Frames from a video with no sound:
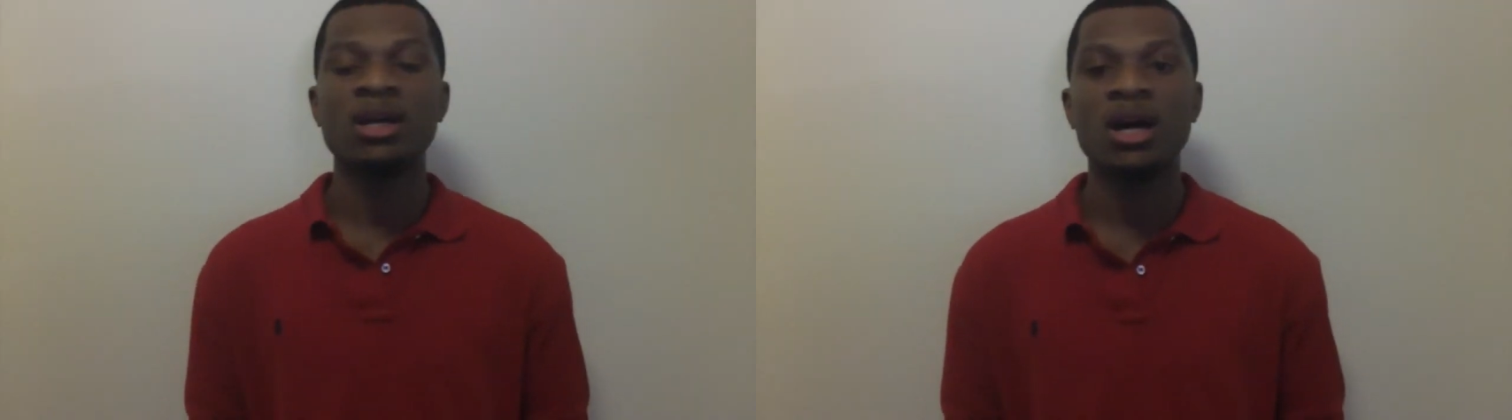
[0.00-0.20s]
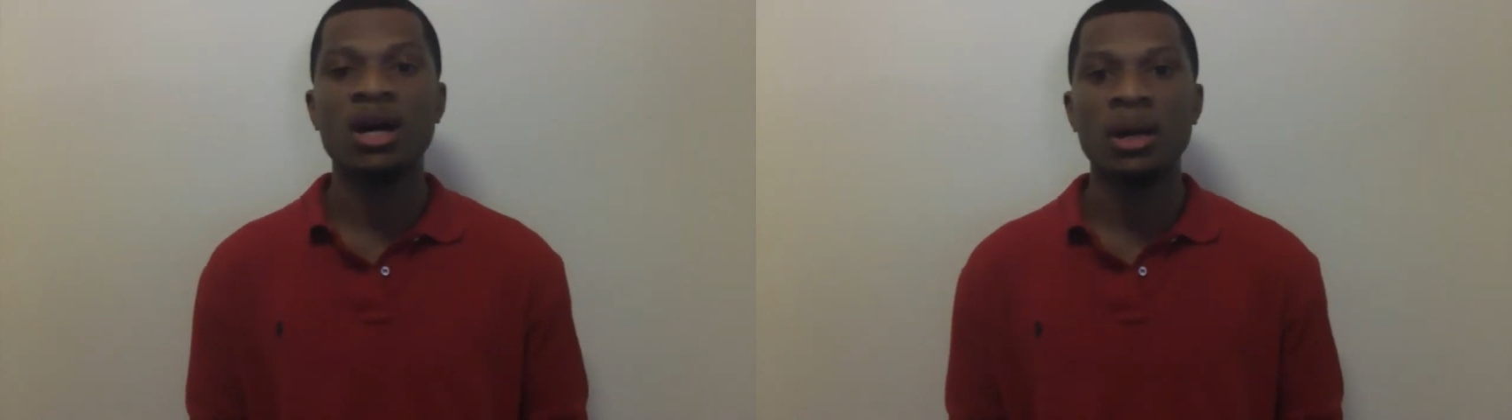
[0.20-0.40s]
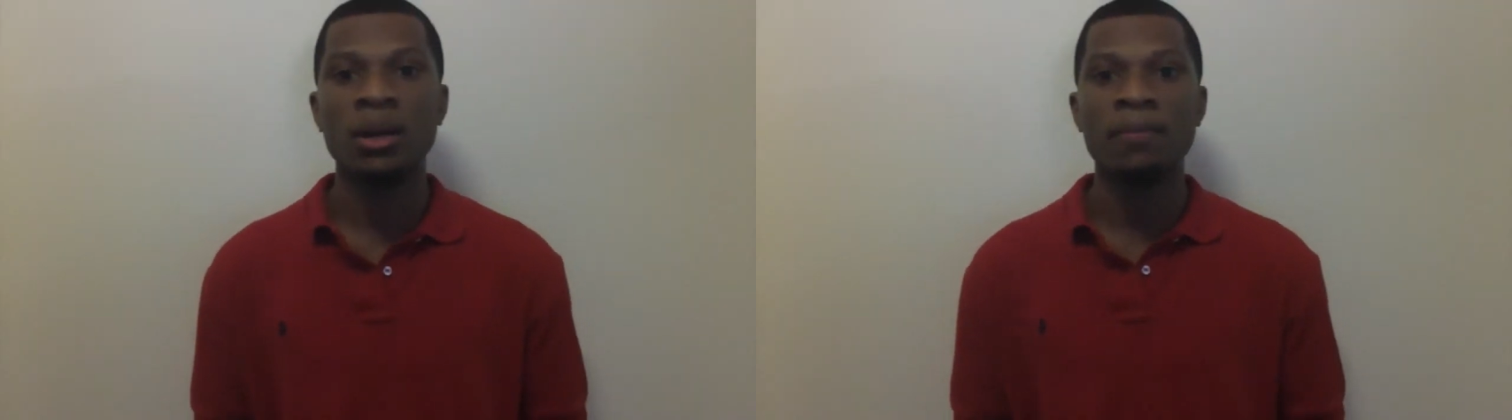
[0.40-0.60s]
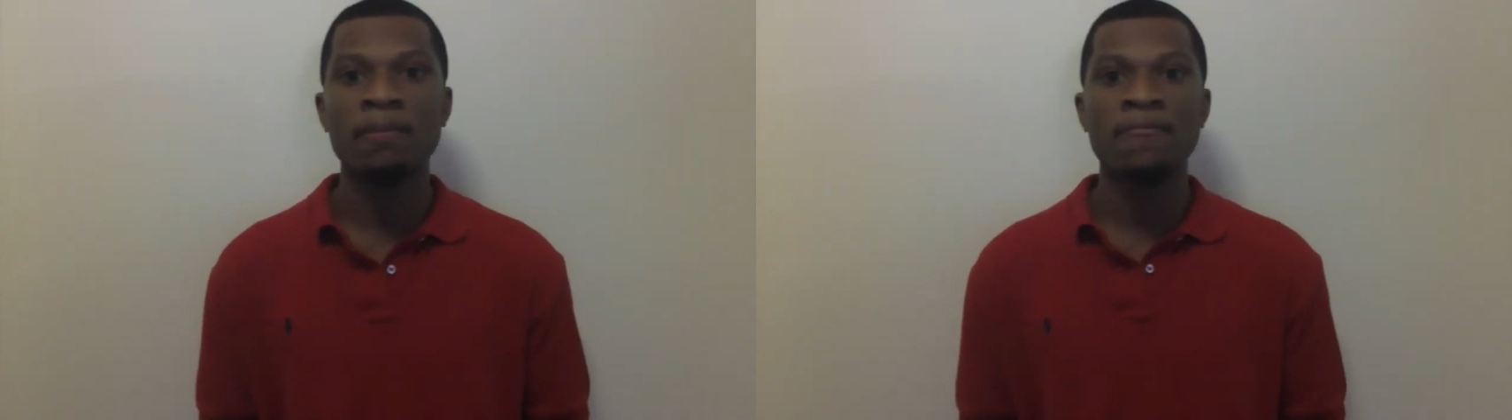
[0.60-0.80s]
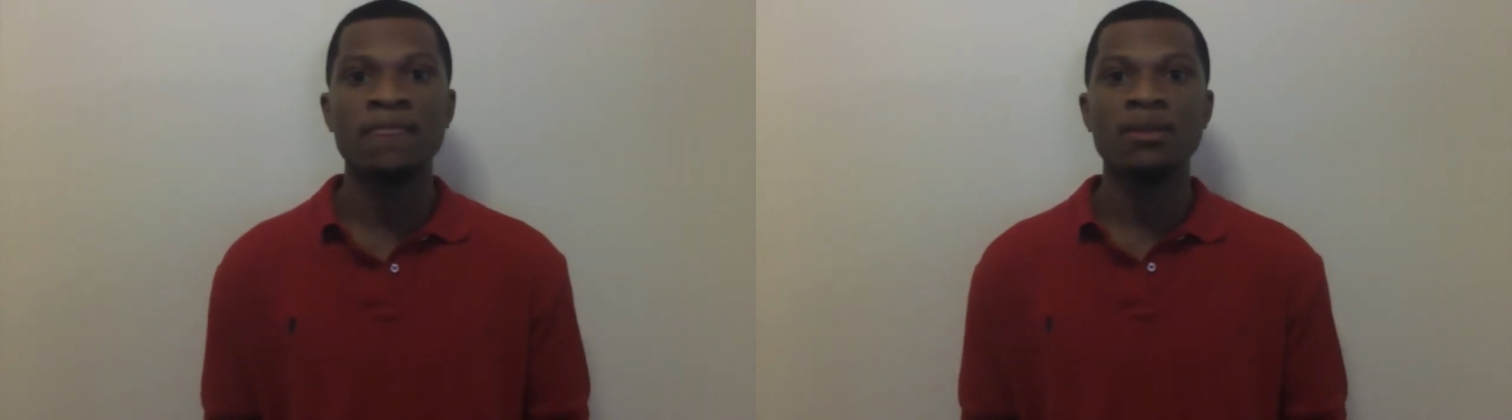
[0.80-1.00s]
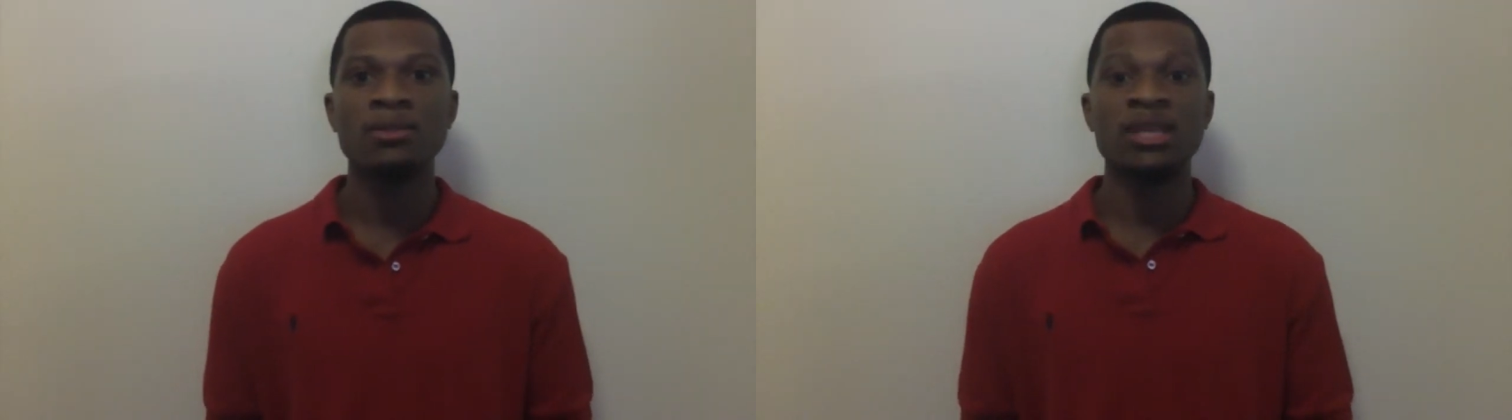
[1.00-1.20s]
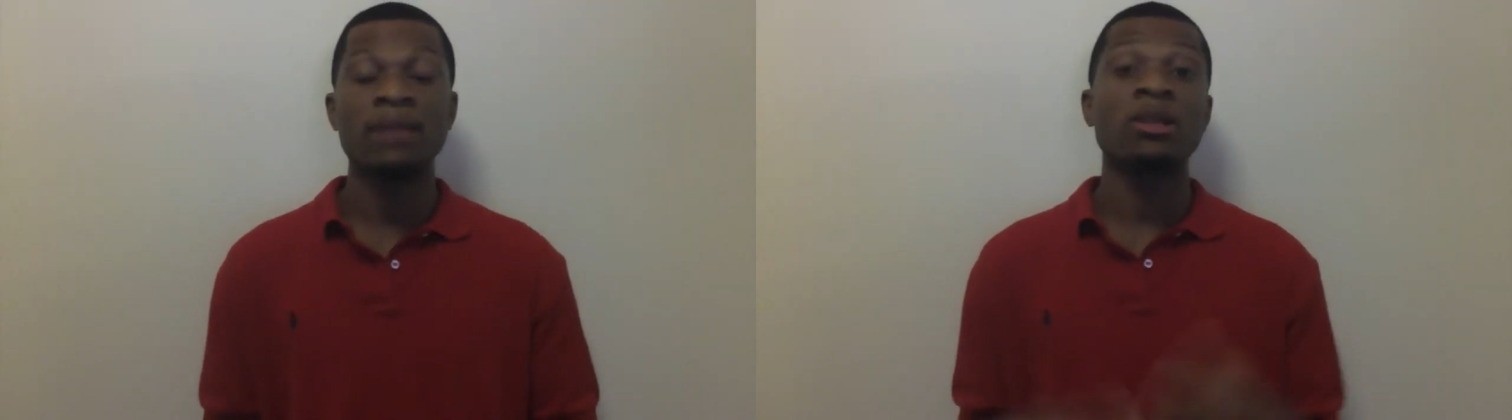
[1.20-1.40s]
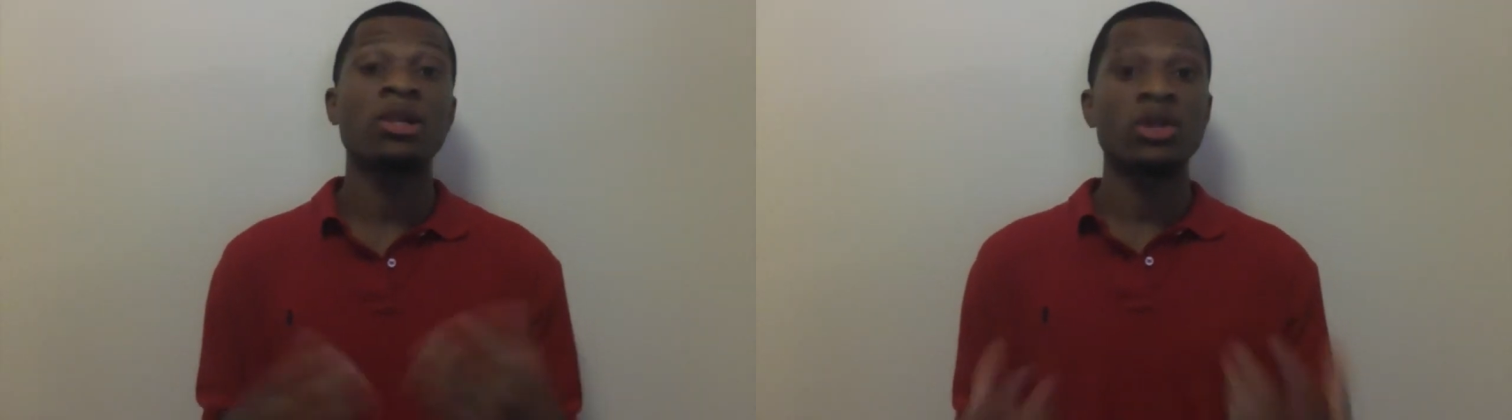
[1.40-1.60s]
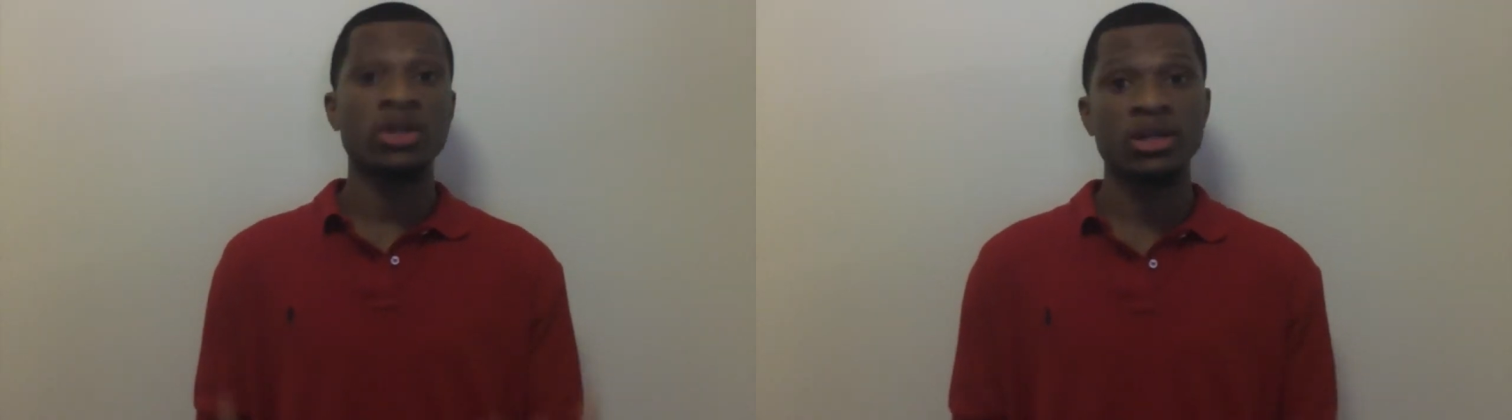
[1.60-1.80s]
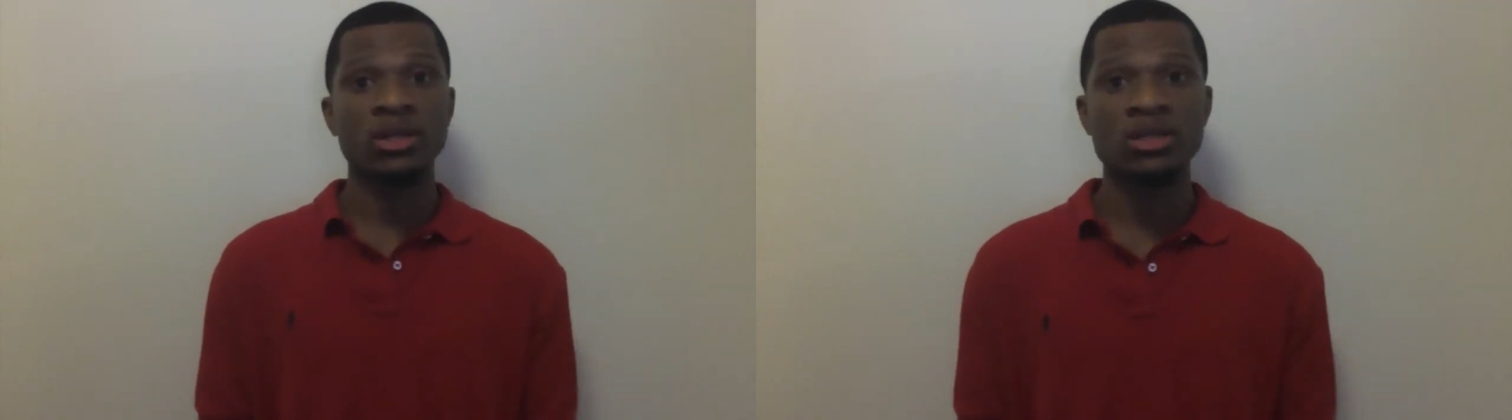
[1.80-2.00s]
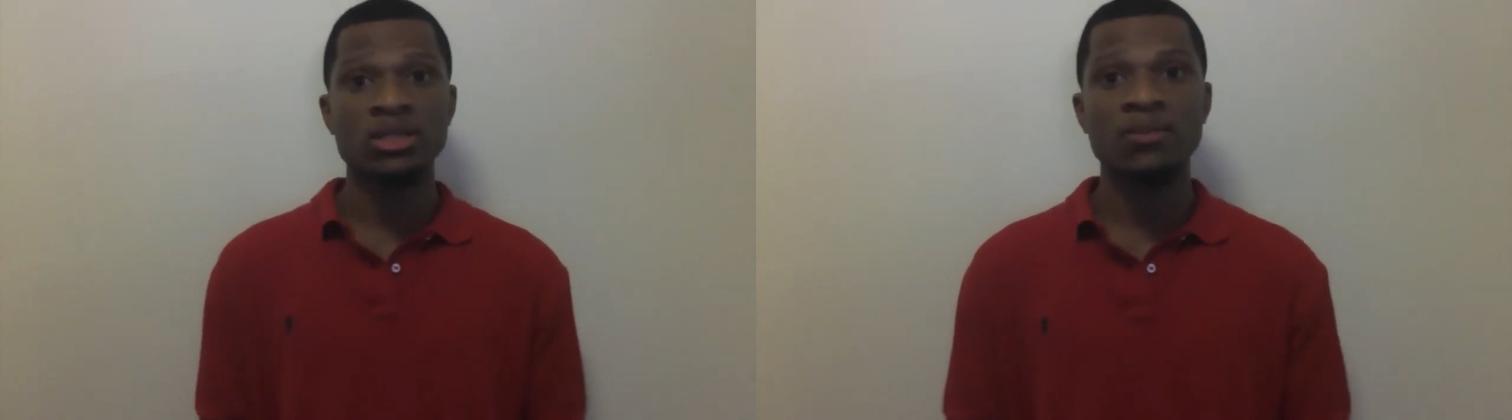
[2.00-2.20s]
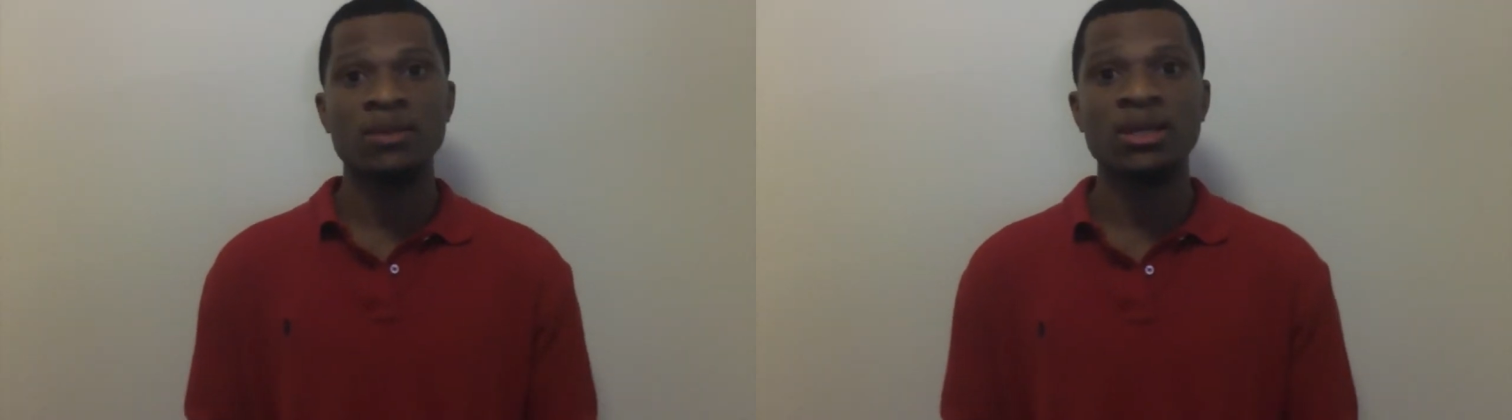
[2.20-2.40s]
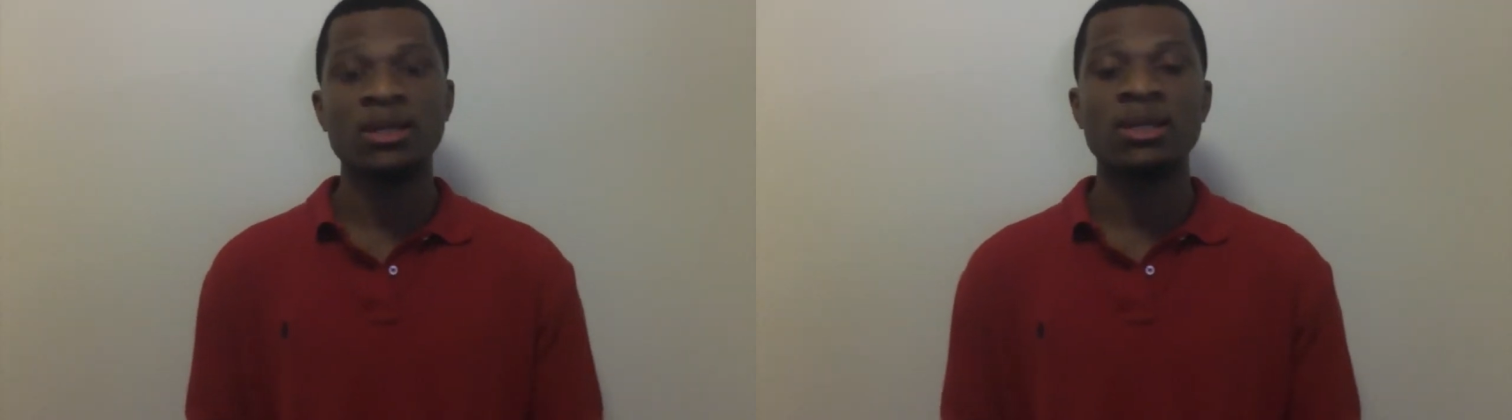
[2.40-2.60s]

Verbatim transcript: um, Jaime Lerner speak,